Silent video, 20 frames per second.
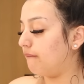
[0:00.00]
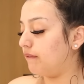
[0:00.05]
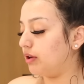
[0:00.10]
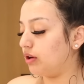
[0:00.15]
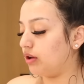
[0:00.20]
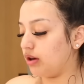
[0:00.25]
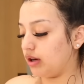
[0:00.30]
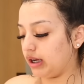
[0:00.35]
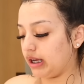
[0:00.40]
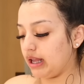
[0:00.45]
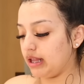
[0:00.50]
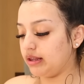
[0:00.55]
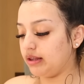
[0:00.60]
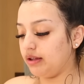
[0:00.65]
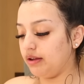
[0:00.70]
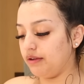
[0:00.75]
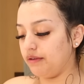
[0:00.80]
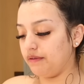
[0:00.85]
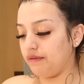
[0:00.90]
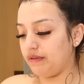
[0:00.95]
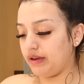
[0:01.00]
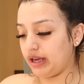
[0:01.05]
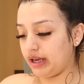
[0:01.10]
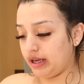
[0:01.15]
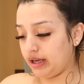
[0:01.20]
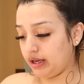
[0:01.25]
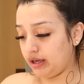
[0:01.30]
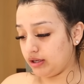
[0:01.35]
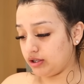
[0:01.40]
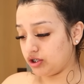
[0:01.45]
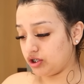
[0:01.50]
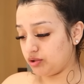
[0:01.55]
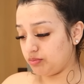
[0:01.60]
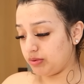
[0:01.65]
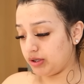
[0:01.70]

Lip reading: vlog at the event just